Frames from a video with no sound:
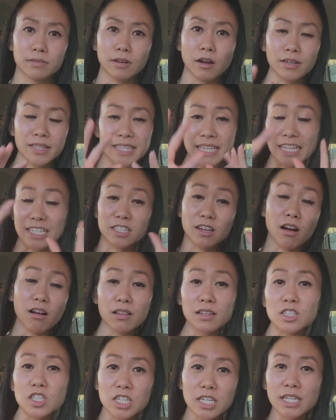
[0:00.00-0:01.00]

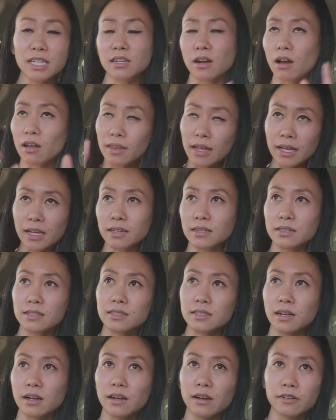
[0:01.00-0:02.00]
sexology and all that kind of
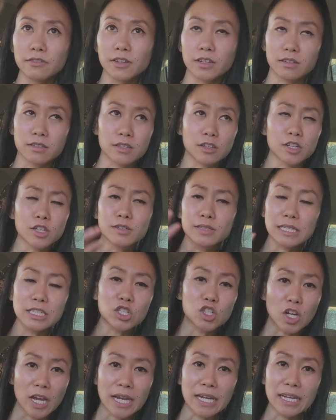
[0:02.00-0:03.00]
stuff. Started
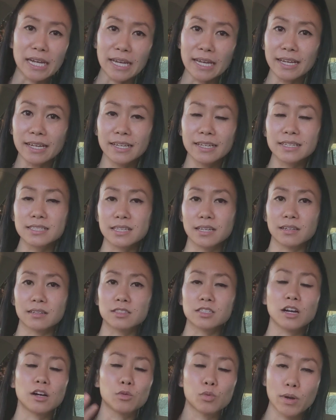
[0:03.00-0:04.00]
using jade eggs
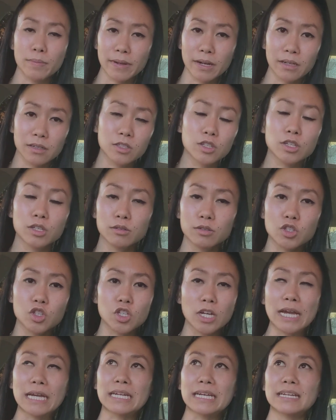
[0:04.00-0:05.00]
and taught women to use
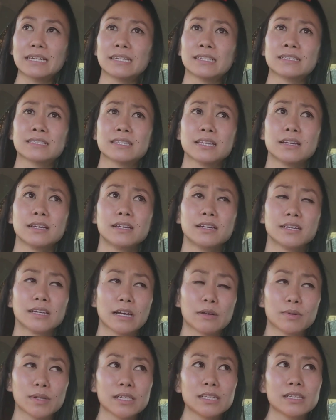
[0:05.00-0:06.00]
jade eggs.
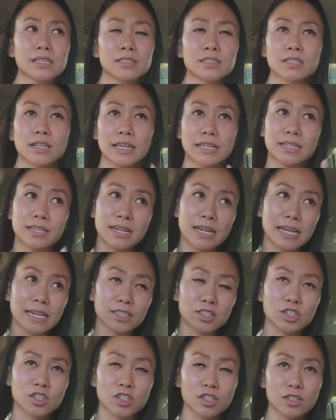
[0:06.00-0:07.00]
Got really into like
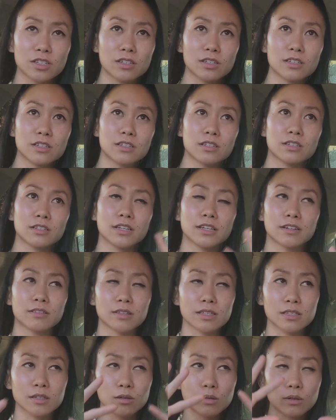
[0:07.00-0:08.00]
nature,
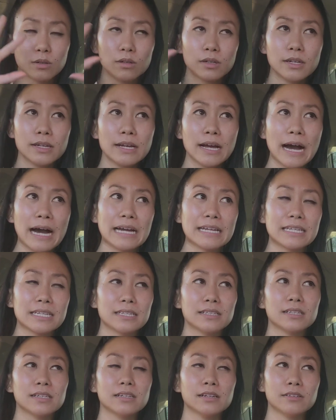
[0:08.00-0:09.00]
this whole
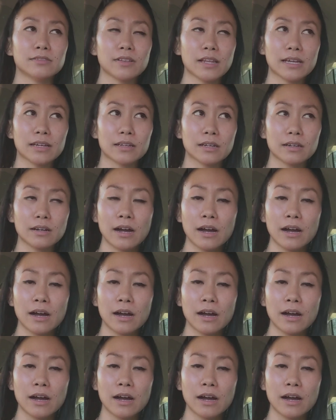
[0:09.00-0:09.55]
idea of like